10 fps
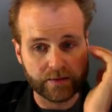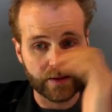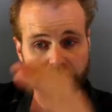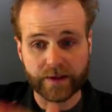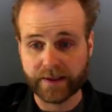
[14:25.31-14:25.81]

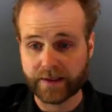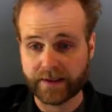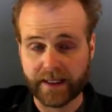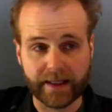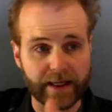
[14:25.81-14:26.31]
Notice
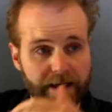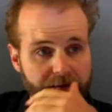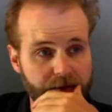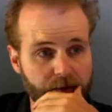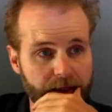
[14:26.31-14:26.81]
that I
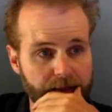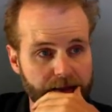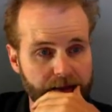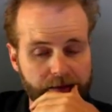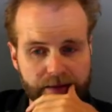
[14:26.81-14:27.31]
have
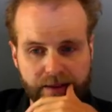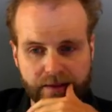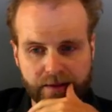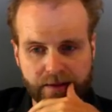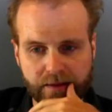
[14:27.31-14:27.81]
greatly increased
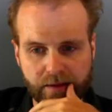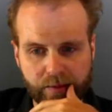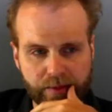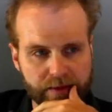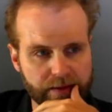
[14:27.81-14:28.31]
the
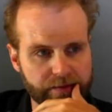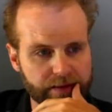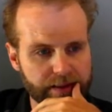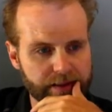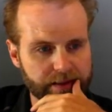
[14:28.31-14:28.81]
slope of
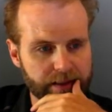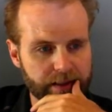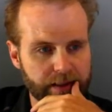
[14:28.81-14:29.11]
this.